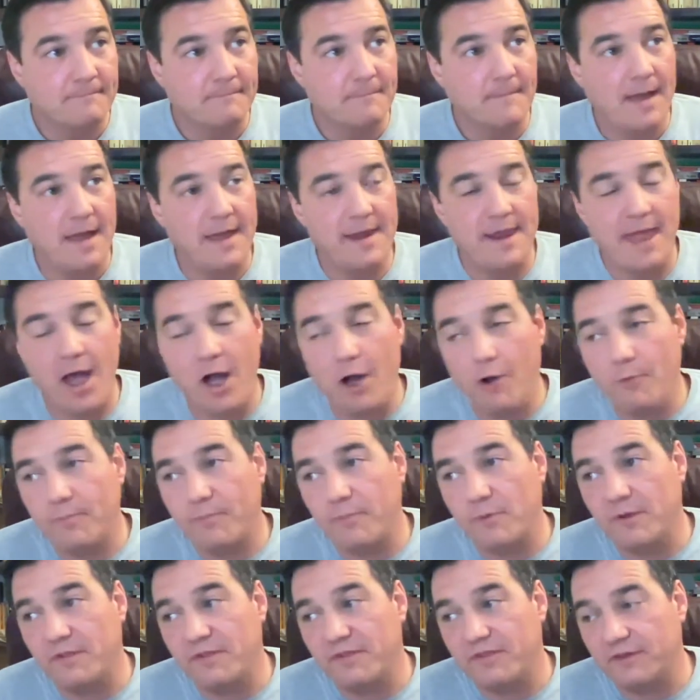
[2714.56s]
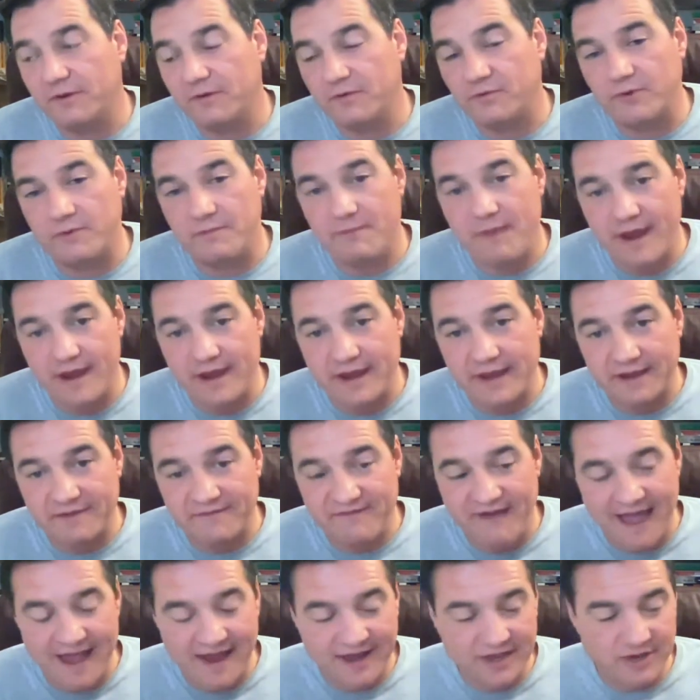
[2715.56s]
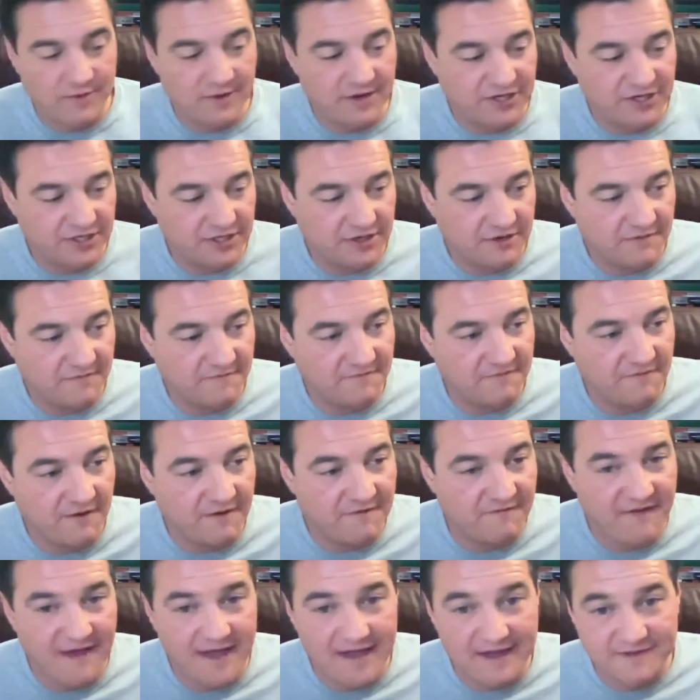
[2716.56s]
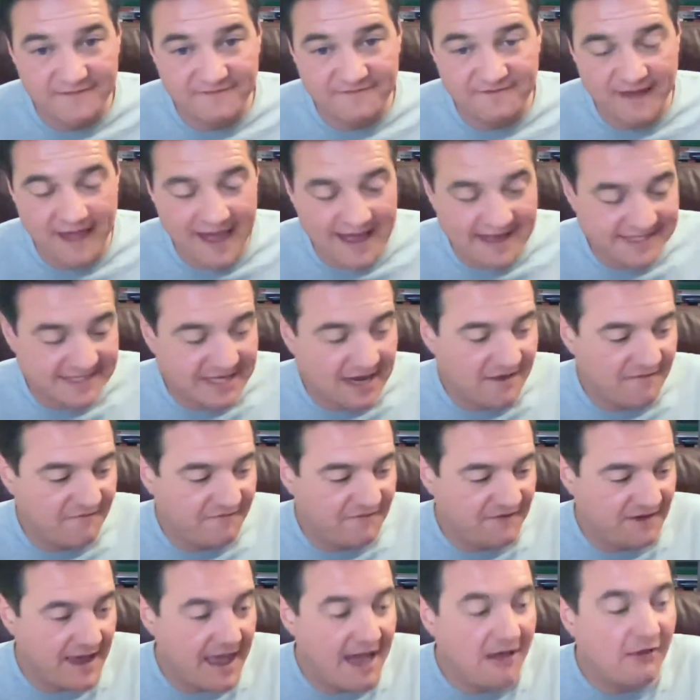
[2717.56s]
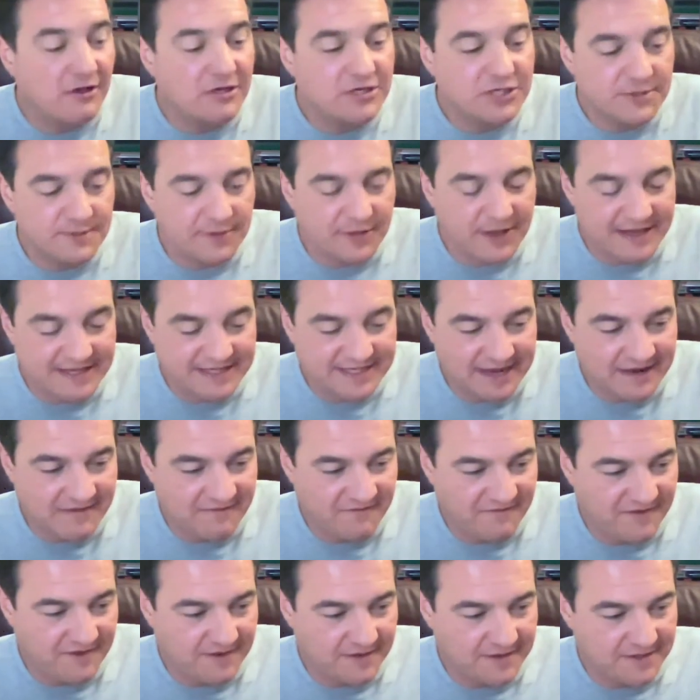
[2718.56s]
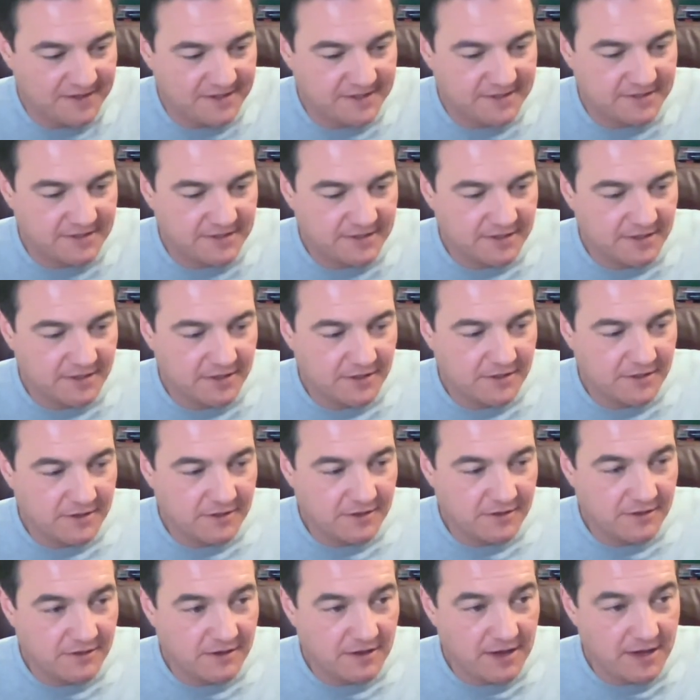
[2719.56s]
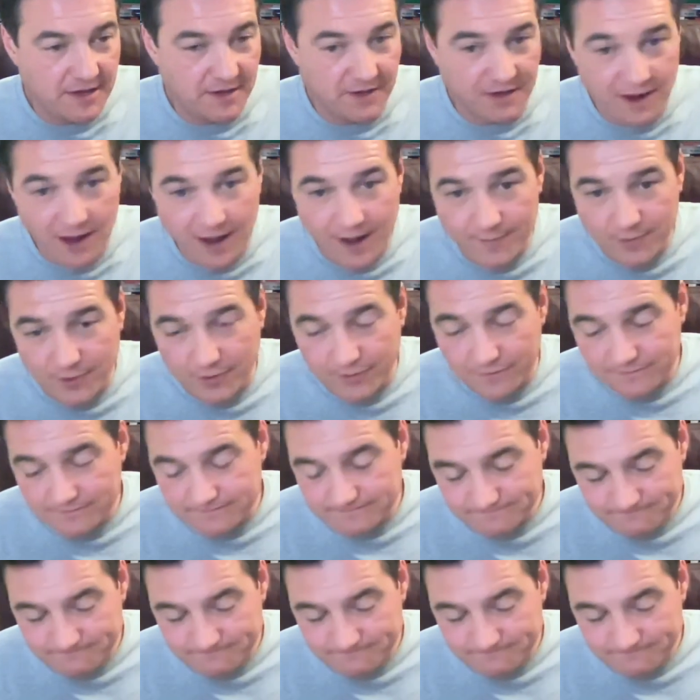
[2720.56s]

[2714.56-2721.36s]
and help with the remaining evacuation of eligible SIVs in Kabul.